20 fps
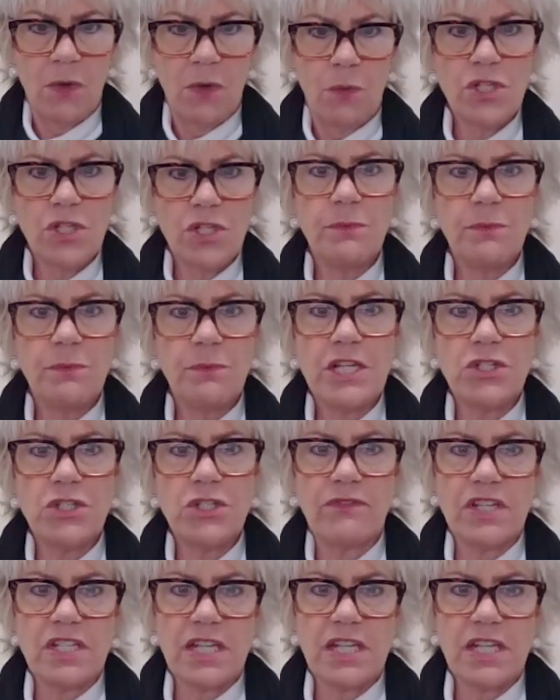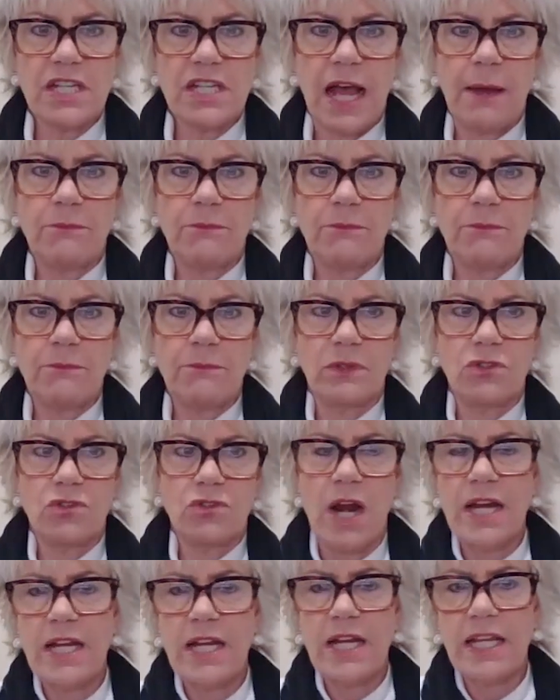which means you have to stop
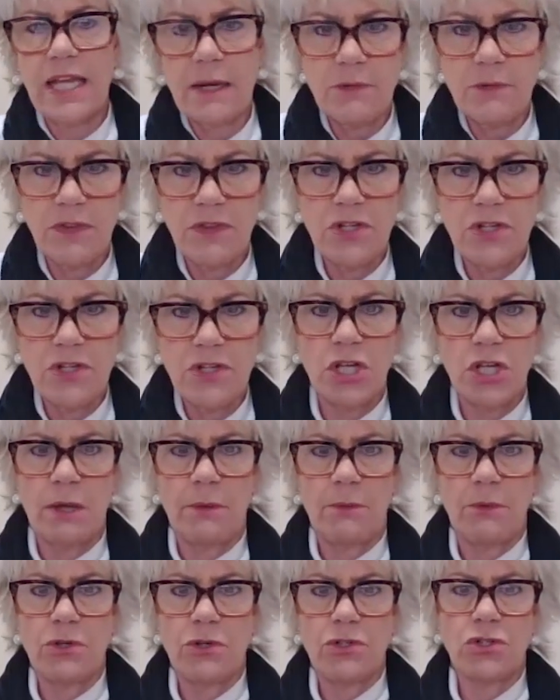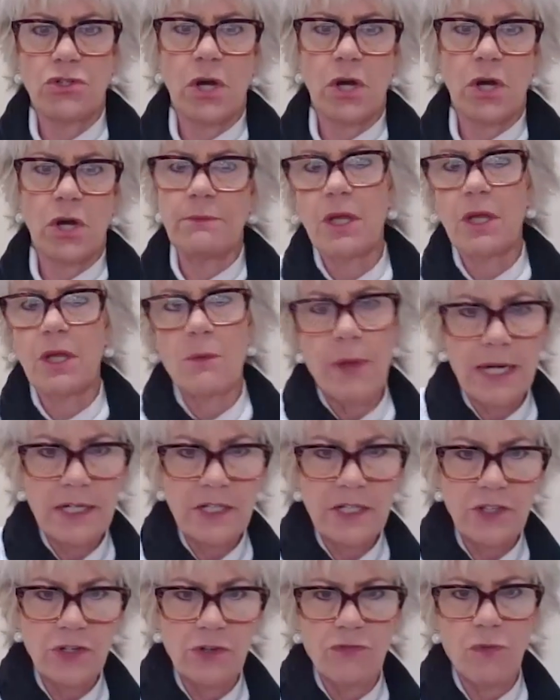trying to get them to the gym or trying to
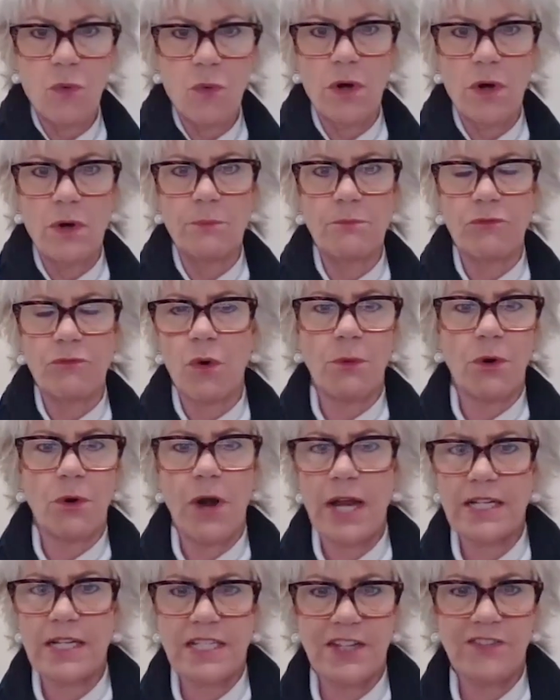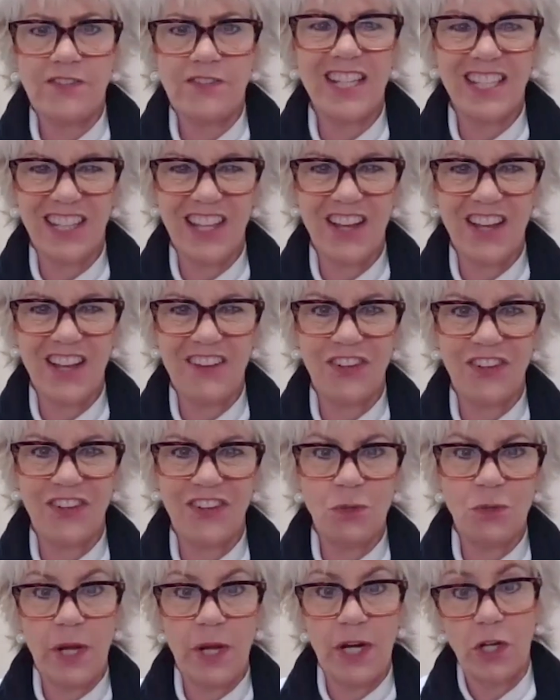get back to their former activity level.